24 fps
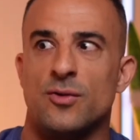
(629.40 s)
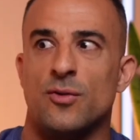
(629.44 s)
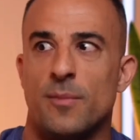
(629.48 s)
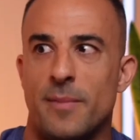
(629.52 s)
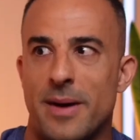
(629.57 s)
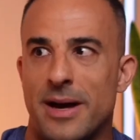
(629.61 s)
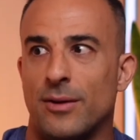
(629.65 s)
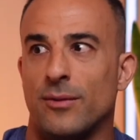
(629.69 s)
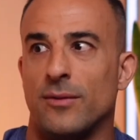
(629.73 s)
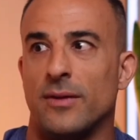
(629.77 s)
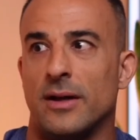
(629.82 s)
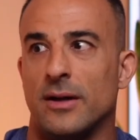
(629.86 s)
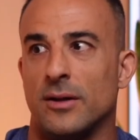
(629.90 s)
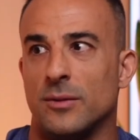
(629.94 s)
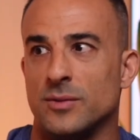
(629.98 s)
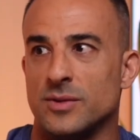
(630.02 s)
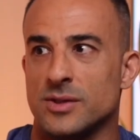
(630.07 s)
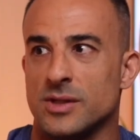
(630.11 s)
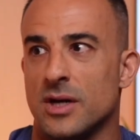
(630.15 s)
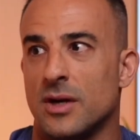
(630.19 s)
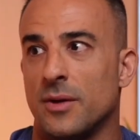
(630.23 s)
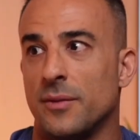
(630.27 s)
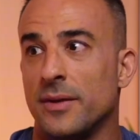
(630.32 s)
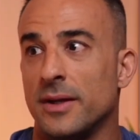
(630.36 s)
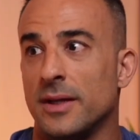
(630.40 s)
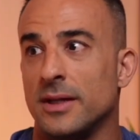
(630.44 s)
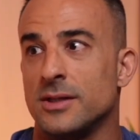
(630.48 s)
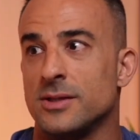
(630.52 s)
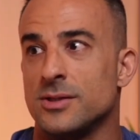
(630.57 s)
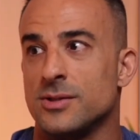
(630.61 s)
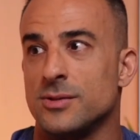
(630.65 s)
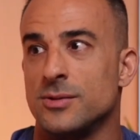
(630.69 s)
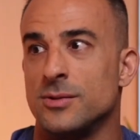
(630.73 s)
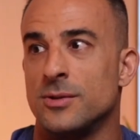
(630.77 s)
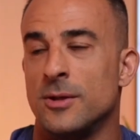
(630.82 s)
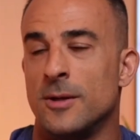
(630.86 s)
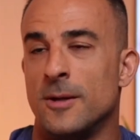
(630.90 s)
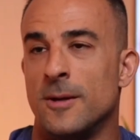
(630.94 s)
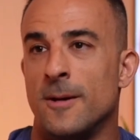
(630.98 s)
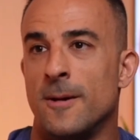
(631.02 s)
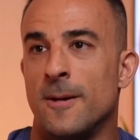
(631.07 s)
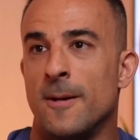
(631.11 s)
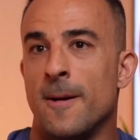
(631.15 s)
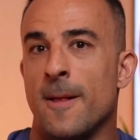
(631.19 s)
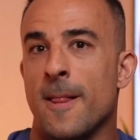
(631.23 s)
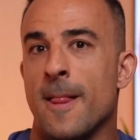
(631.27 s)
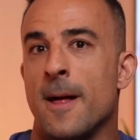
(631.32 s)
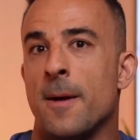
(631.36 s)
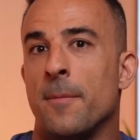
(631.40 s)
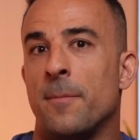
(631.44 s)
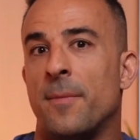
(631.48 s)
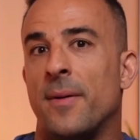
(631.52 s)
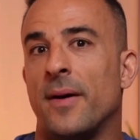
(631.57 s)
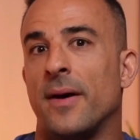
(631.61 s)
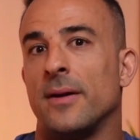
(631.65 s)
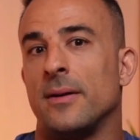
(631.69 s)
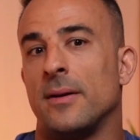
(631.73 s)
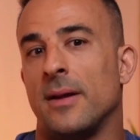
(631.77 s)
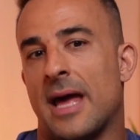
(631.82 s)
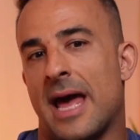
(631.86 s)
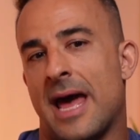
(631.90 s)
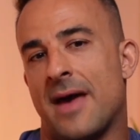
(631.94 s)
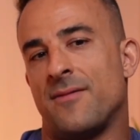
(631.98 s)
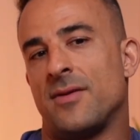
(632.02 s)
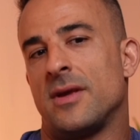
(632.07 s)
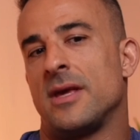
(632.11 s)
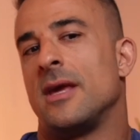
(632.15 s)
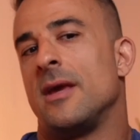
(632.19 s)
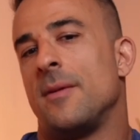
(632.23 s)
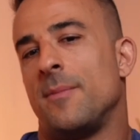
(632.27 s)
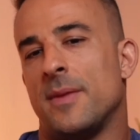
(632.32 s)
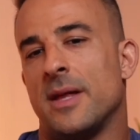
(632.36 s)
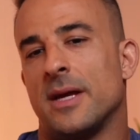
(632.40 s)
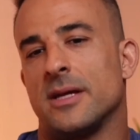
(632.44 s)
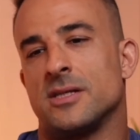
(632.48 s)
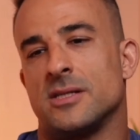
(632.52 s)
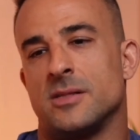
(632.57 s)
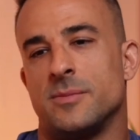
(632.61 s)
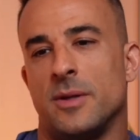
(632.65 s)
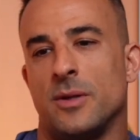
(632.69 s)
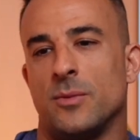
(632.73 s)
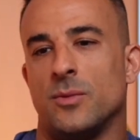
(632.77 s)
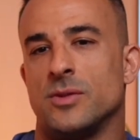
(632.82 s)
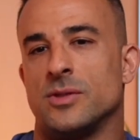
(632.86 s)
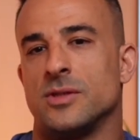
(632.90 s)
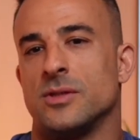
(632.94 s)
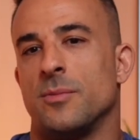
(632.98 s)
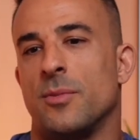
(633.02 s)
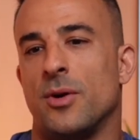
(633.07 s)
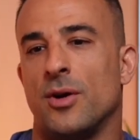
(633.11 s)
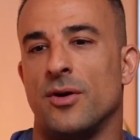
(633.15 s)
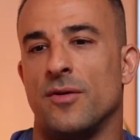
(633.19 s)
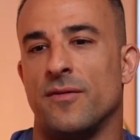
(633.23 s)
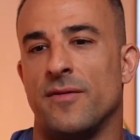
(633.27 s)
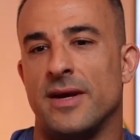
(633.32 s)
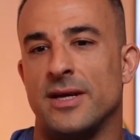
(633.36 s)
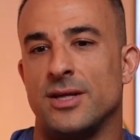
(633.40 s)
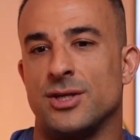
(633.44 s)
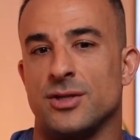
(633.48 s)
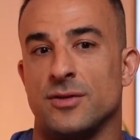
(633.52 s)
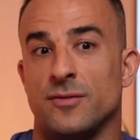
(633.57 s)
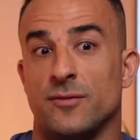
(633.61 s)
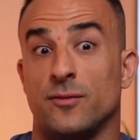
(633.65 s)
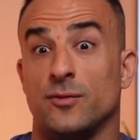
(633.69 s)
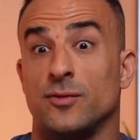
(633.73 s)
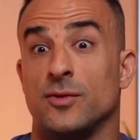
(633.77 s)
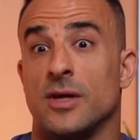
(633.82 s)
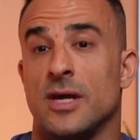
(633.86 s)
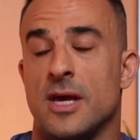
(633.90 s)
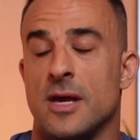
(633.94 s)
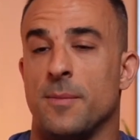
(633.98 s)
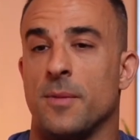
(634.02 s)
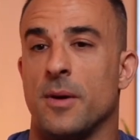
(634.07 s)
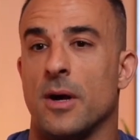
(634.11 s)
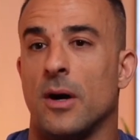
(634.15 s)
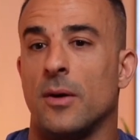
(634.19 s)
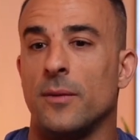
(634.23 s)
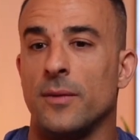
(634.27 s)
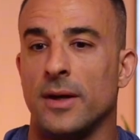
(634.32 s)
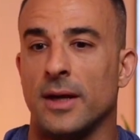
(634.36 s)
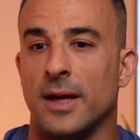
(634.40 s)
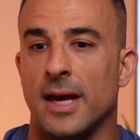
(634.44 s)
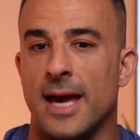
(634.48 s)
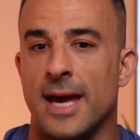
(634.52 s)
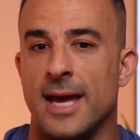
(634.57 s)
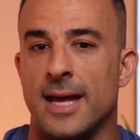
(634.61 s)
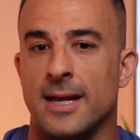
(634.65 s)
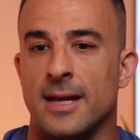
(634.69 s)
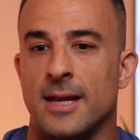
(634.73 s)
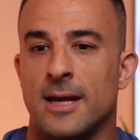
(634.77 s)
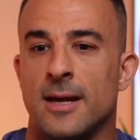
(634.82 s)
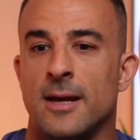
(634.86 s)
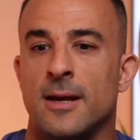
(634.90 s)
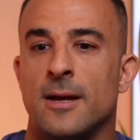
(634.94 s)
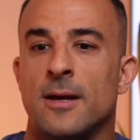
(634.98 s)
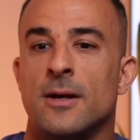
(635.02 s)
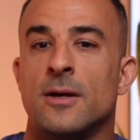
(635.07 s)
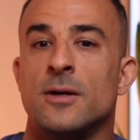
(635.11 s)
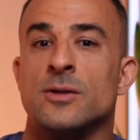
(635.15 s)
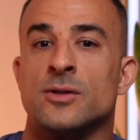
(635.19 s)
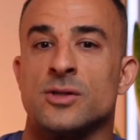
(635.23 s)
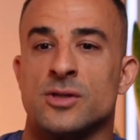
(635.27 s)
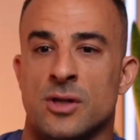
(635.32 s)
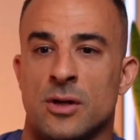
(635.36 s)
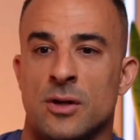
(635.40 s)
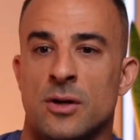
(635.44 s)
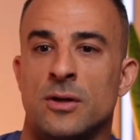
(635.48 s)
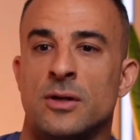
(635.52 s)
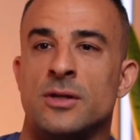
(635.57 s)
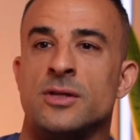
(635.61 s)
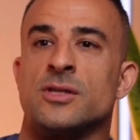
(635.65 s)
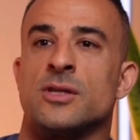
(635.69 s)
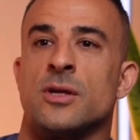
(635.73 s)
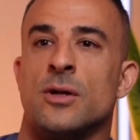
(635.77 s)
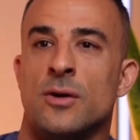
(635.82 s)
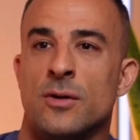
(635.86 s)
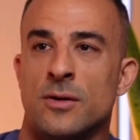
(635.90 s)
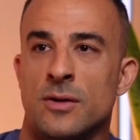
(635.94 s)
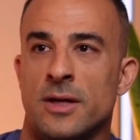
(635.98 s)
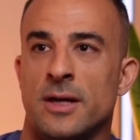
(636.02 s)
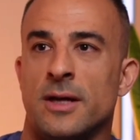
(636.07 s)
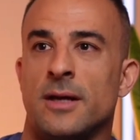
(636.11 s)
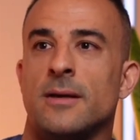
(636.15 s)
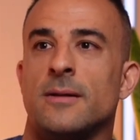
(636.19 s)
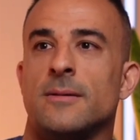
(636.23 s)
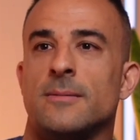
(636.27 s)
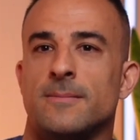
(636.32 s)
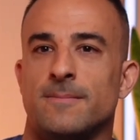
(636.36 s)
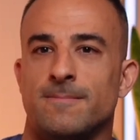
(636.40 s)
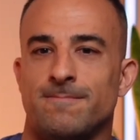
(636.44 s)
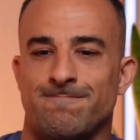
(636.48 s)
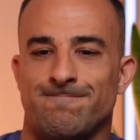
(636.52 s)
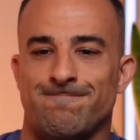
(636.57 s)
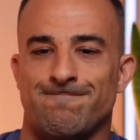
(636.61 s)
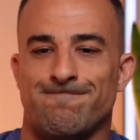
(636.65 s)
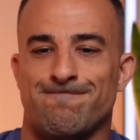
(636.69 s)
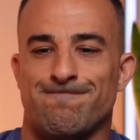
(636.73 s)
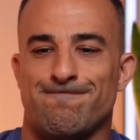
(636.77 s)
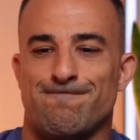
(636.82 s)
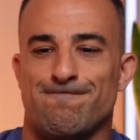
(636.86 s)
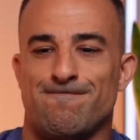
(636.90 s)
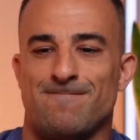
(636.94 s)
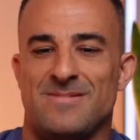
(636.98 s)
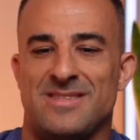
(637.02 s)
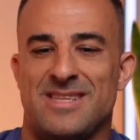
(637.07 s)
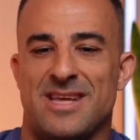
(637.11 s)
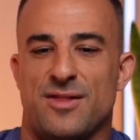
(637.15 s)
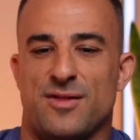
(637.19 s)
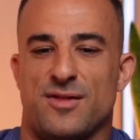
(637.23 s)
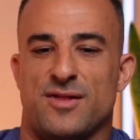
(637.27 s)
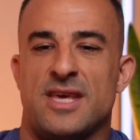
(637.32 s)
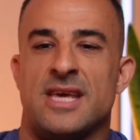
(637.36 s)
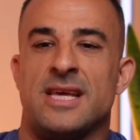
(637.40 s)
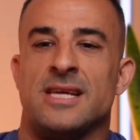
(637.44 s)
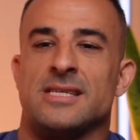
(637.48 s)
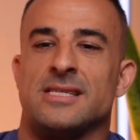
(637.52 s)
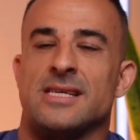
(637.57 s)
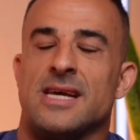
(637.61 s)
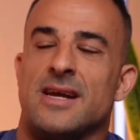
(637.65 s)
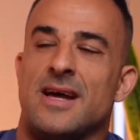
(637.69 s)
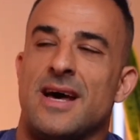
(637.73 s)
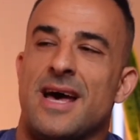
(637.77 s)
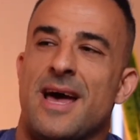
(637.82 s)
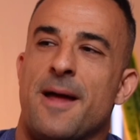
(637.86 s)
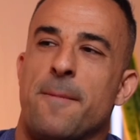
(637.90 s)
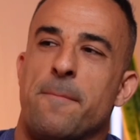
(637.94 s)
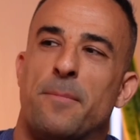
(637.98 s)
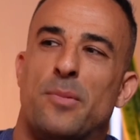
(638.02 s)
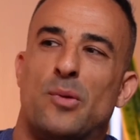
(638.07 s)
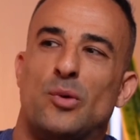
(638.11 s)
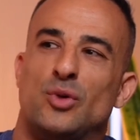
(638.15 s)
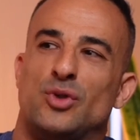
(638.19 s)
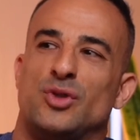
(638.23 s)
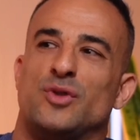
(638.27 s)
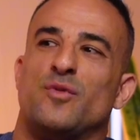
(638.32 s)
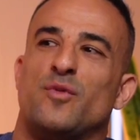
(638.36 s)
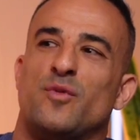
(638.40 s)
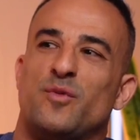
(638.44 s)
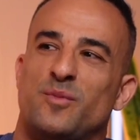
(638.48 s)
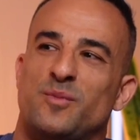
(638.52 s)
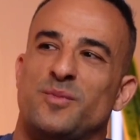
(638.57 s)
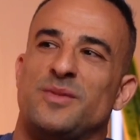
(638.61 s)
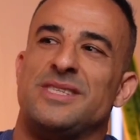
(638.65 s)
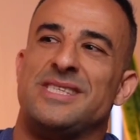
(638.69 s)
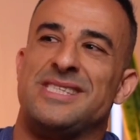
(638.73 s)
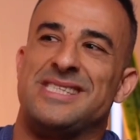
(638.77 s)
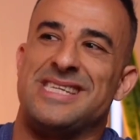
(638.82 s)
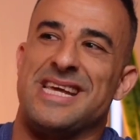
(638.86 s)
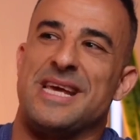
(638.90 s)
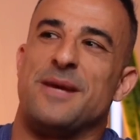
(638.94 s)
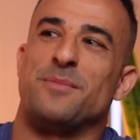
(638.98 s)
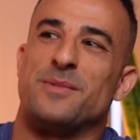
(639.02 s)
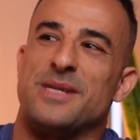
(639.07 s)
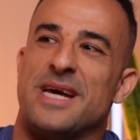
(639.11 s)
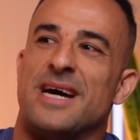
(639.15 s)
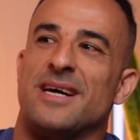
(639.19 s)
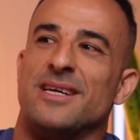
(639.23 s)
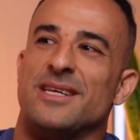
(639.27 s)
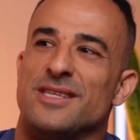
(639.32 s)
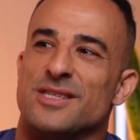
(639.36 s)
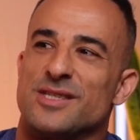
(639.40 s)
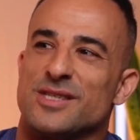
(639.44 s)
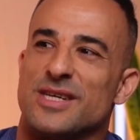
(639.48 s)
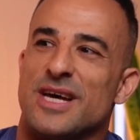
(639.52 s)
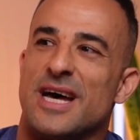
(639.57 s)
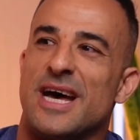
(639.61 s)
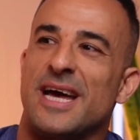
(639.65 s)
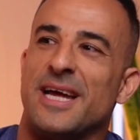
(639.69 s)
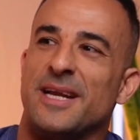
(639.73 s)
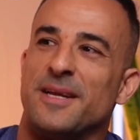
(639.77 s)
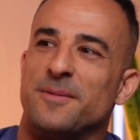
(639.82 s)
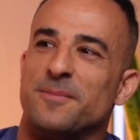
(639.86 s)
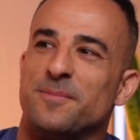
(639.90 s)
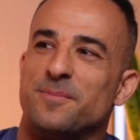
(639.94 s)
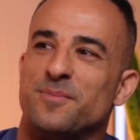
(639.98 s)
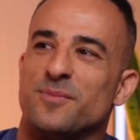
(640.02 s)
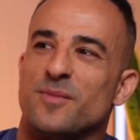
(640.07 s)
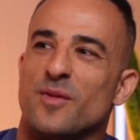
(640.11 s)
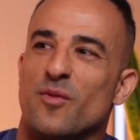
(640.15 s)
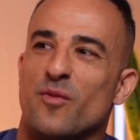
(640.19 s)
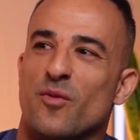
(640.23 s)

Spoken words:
battle that I was going into. But having him next to me was the motivation to keep going. And slowly, slowly, the things that I had pushed deep down inside from